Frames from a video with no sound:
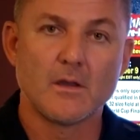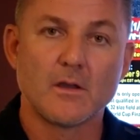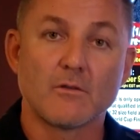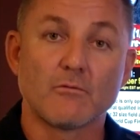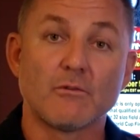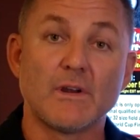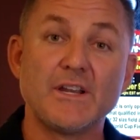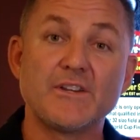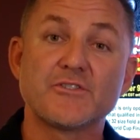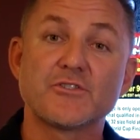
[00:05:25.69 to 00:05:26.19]

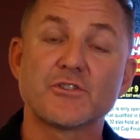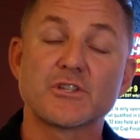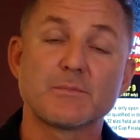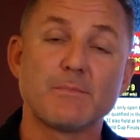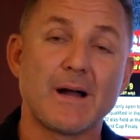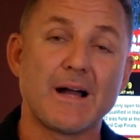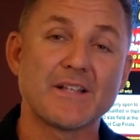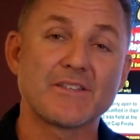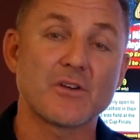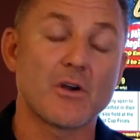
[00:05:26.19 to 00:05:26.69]
Racer
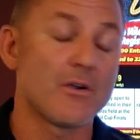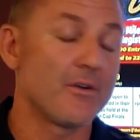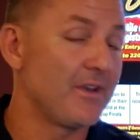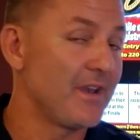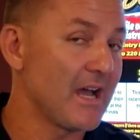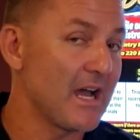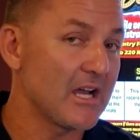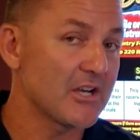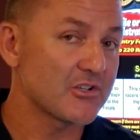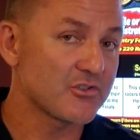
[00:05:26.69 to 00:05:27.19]
spots are
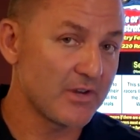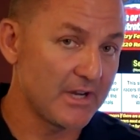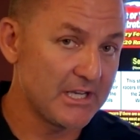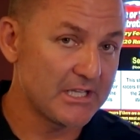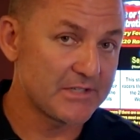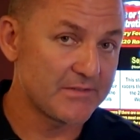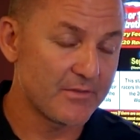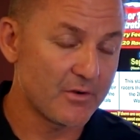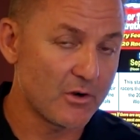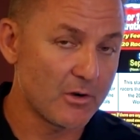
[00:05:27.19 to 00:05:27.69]
not
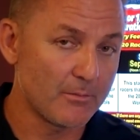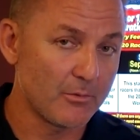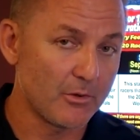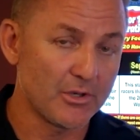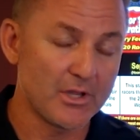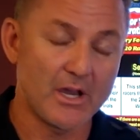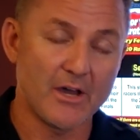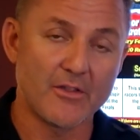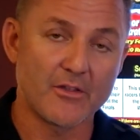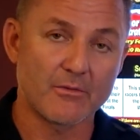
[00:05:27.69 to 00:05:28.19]
transferable to
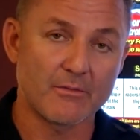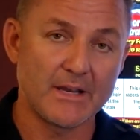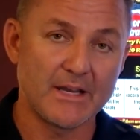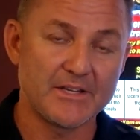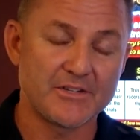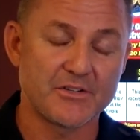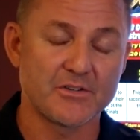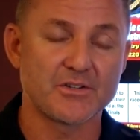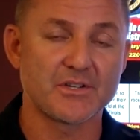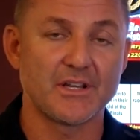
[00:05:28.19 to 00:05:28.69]
other
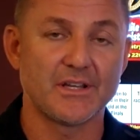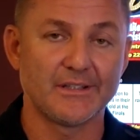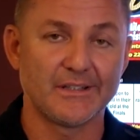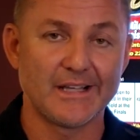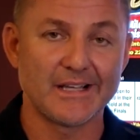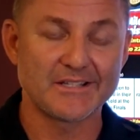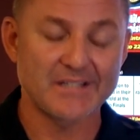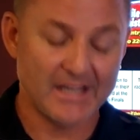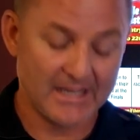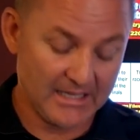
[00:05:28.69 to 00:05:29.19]
racers
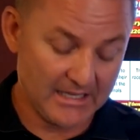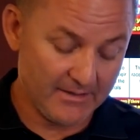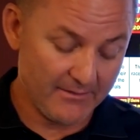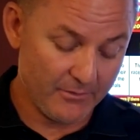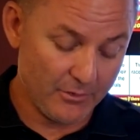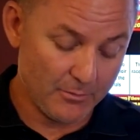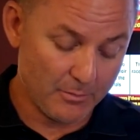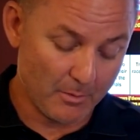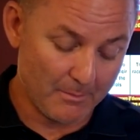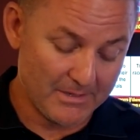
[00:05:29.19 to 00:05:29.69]
unless I give
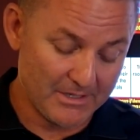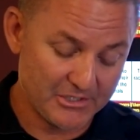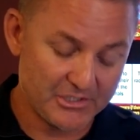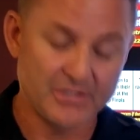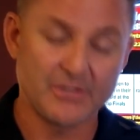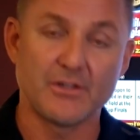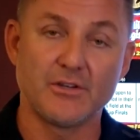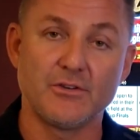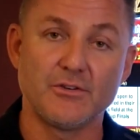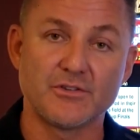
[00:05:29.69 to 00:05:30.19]
you permission
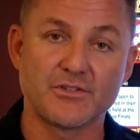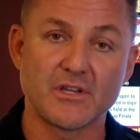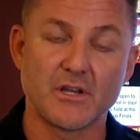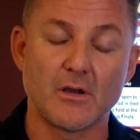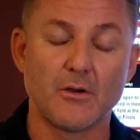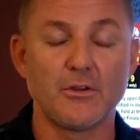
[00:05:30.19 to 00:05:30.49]
to do so.